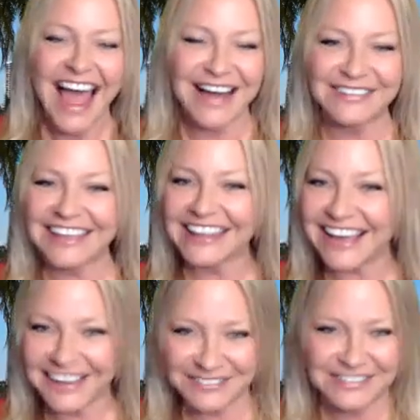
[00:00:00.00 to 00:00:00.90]
I would
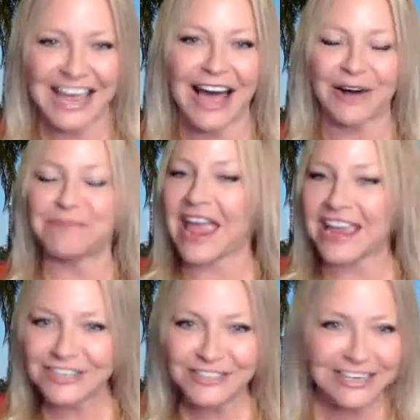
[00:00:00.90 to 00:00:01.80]
love to help
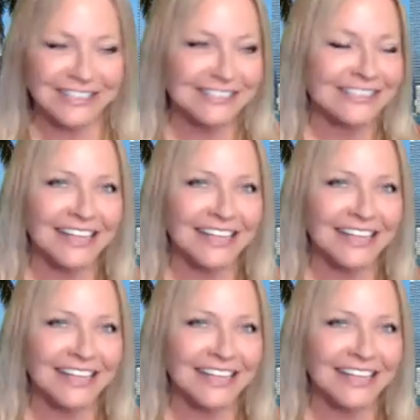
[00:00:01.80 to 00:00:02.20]
agents,